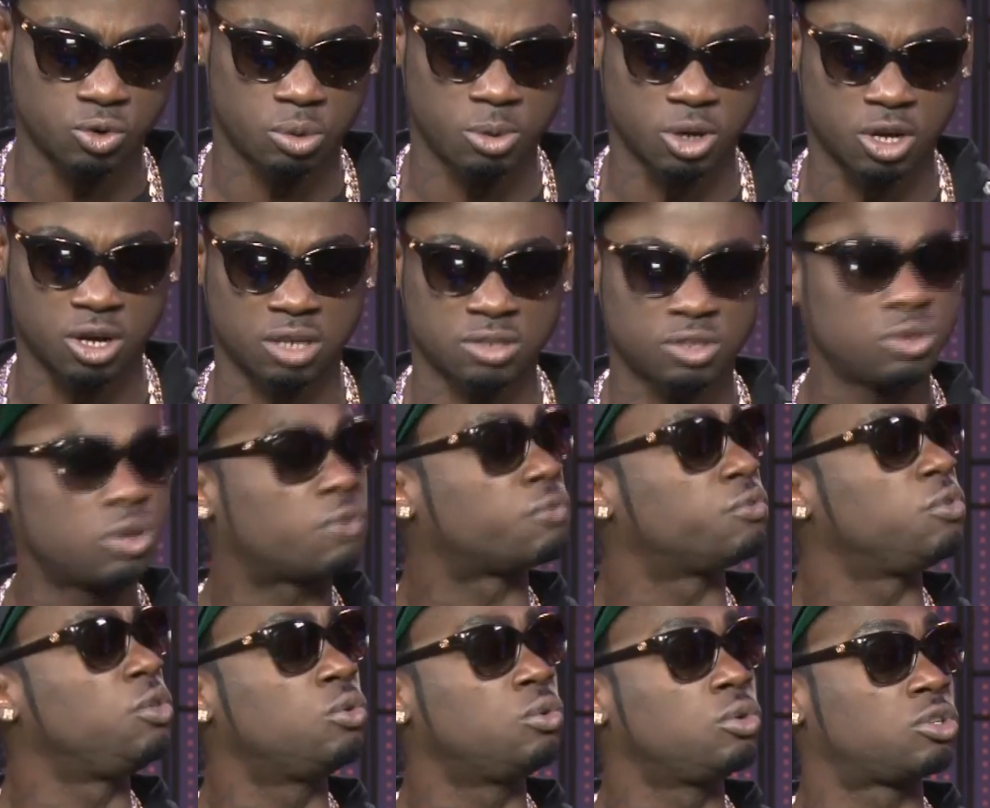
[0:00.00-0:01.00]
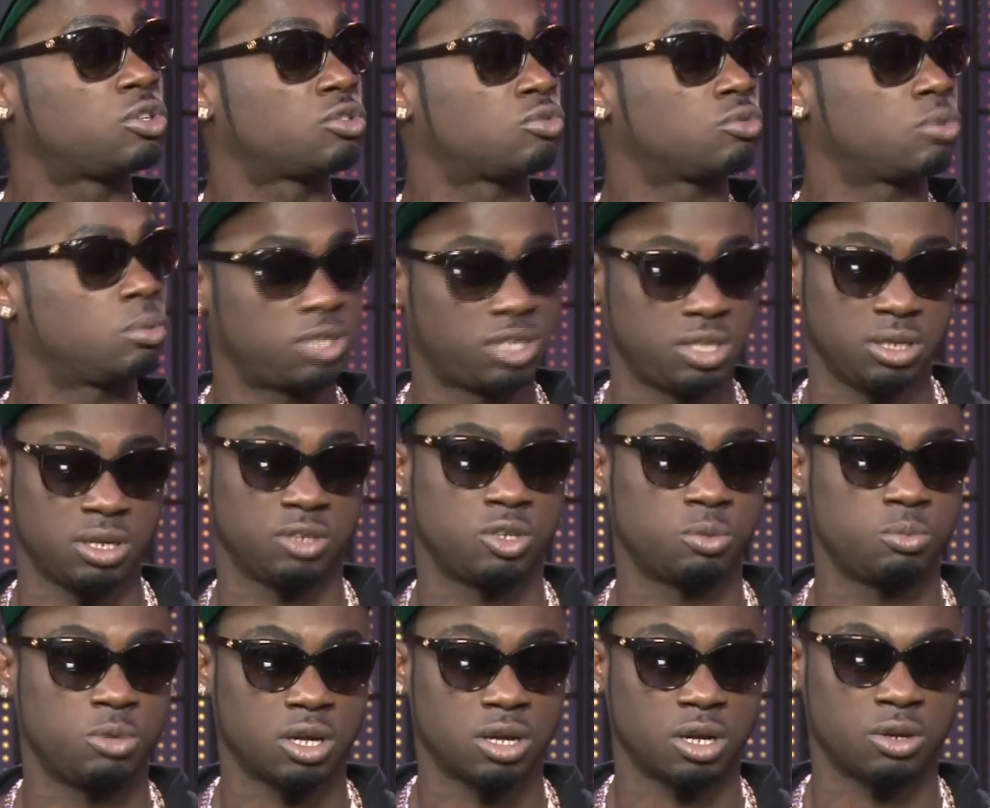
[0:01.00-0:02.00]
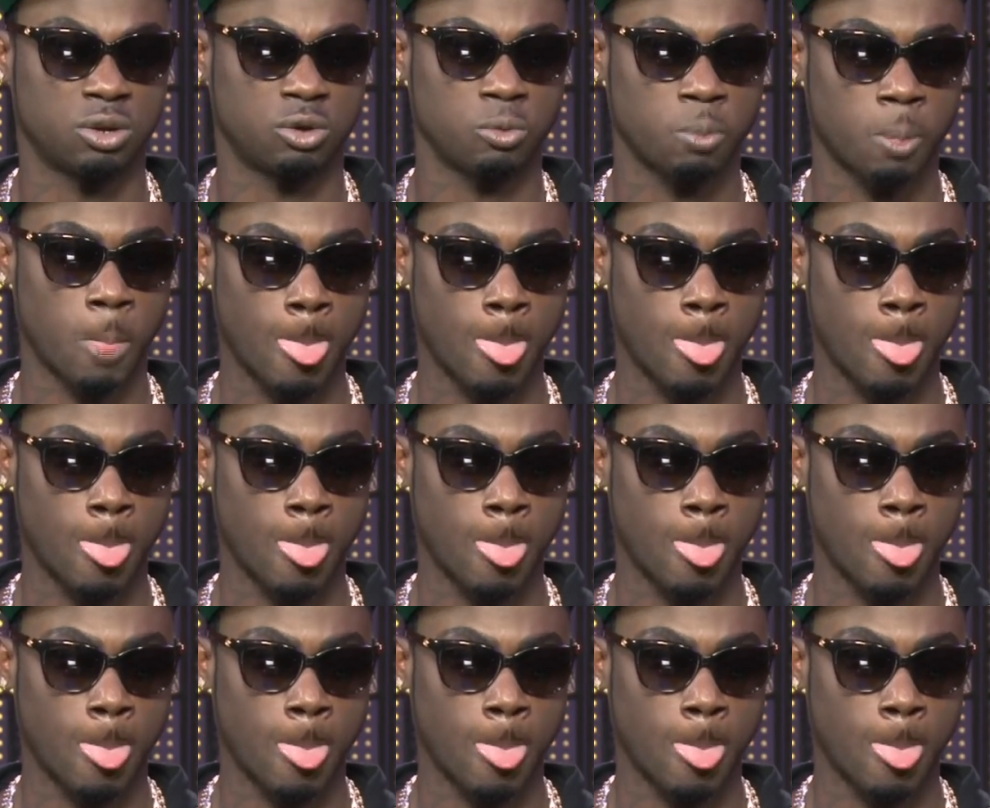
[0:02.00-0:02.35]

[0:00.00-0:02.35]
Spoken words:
because enough youths, when we see in Jamaica now,